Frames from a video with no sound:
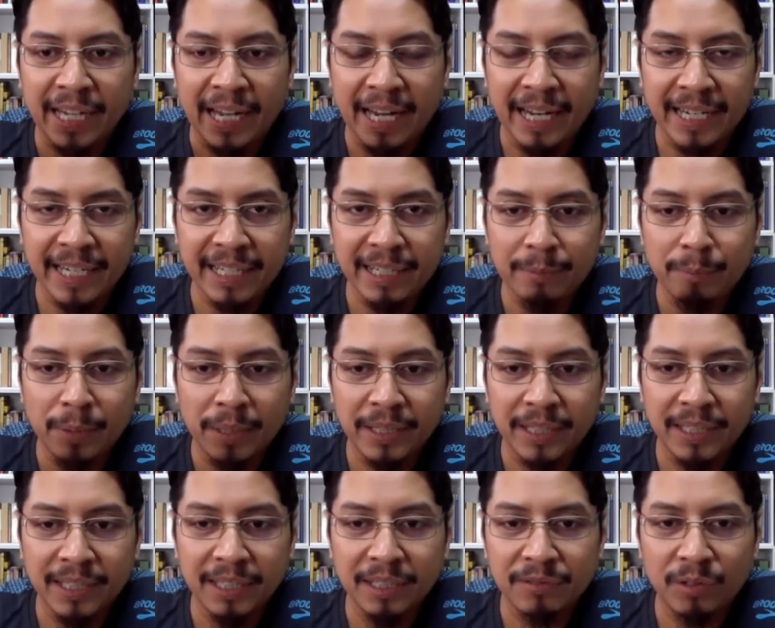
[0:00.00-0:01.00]
any
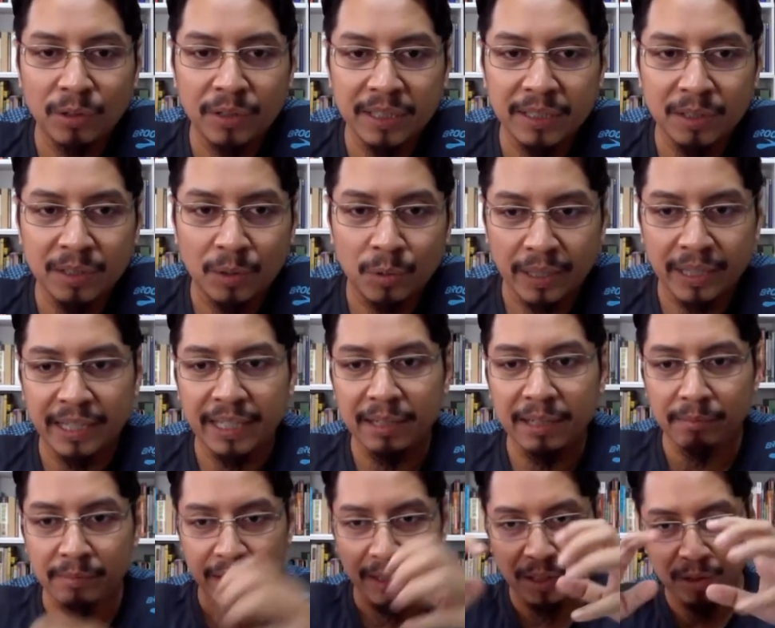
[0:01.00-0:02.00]
particular focus on one
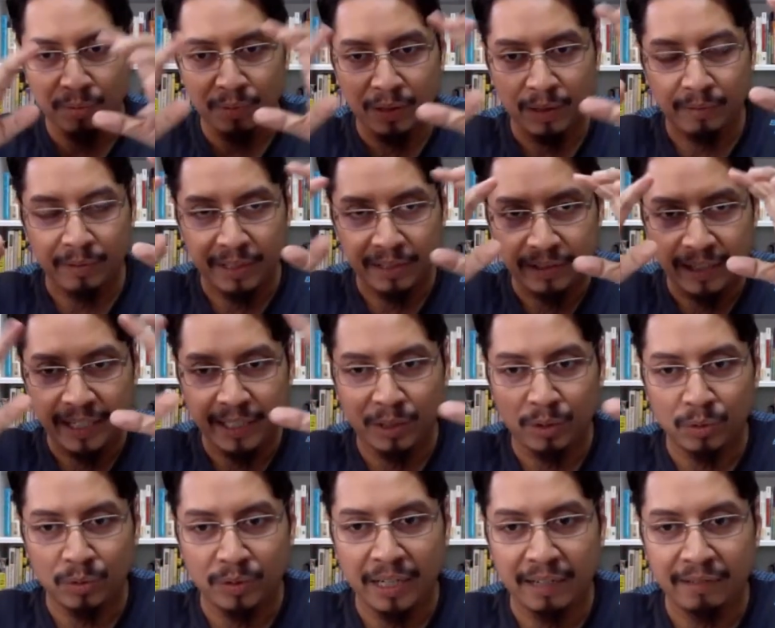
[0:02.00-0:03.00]
thing because we're trying
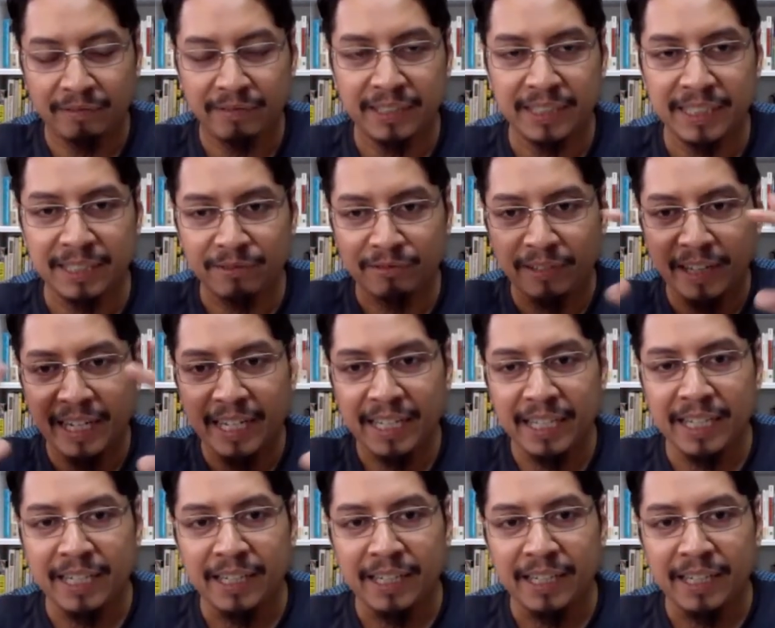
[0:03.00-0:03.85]
to diversify,